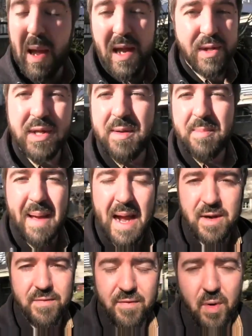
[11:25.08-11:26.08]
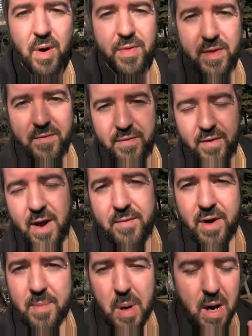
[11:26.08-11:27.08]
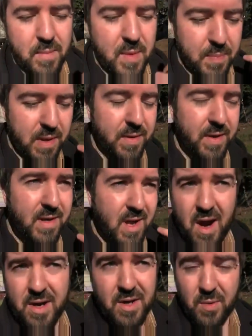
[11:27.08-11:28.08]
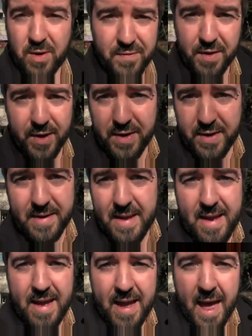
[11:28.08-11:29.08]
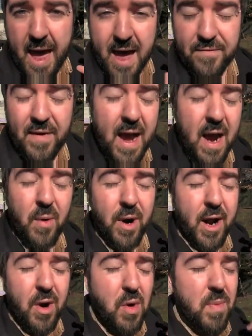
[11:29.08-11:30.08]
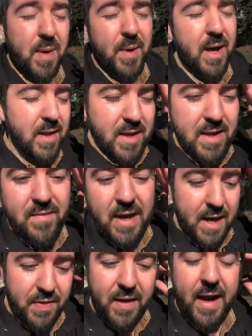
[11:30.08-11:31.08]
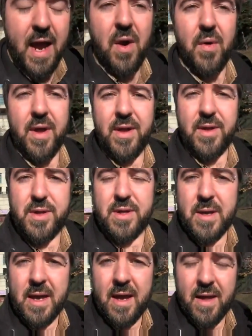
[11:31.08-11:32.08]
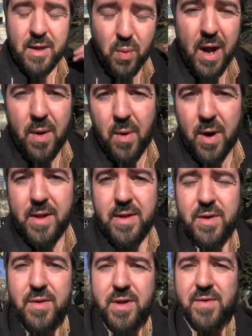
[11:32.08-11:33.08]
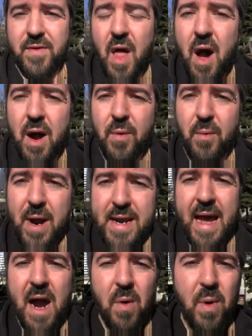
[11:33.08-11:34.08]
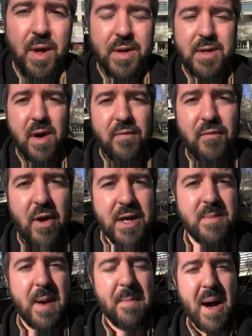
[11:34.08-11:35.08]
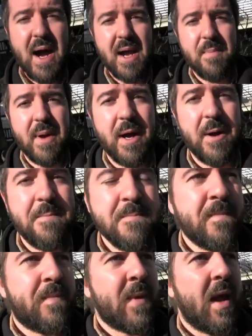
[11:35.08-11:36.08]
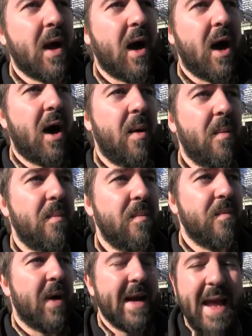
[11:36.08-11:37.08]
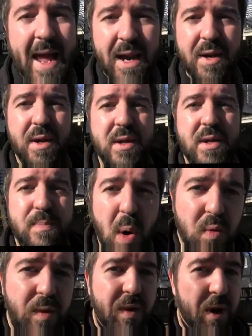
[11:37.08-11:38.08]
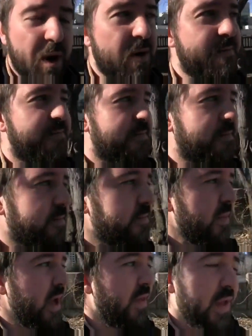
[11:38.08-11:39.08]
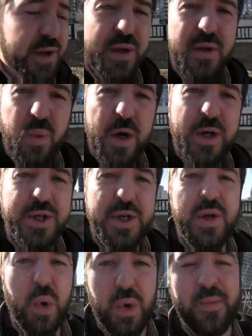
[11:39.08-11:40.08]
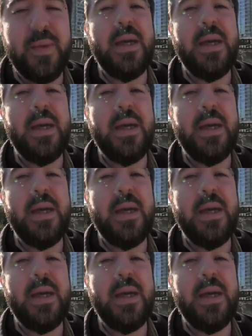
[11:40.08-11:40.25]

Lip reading: pacing back and forth in front of her apartment building, talking to her for a good half hour. I hope I'm not leaving anything out. That's why I wanted to do this vlog right now while it's all fresh on my mind. But again, spoke with her. This is what she told